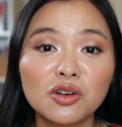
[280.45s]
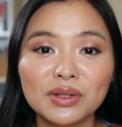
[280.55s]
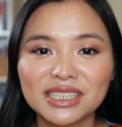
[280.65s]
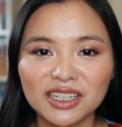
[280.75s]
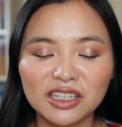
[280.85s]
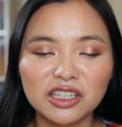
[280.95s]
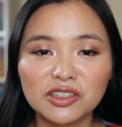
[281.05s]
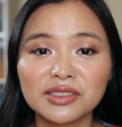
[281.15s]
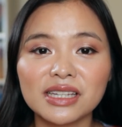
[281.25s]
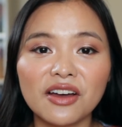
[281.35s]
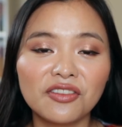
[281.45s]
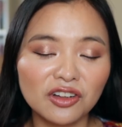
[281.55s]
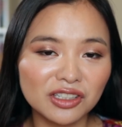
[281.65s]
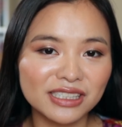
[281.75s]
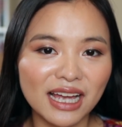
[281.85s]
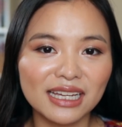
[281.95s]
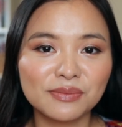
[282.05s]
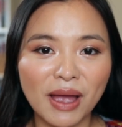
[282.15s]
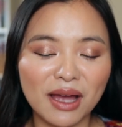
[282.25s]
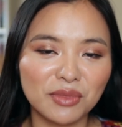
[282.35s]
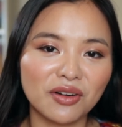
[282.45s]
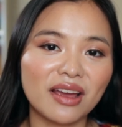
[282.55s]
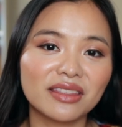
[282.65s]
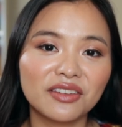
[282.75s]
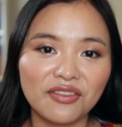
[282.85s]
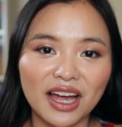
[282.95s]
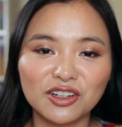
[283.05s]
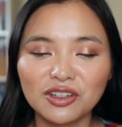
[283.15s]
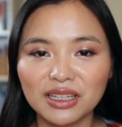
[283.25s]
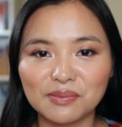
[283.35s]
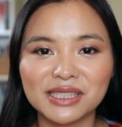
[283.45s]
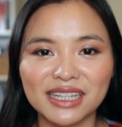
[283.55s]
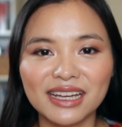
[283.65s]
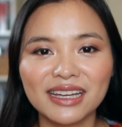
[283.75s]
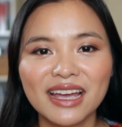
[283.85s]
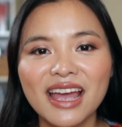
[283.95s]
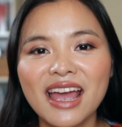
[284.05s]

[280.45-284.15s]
which includes a full-size Pat McGrath Divinal lipstick.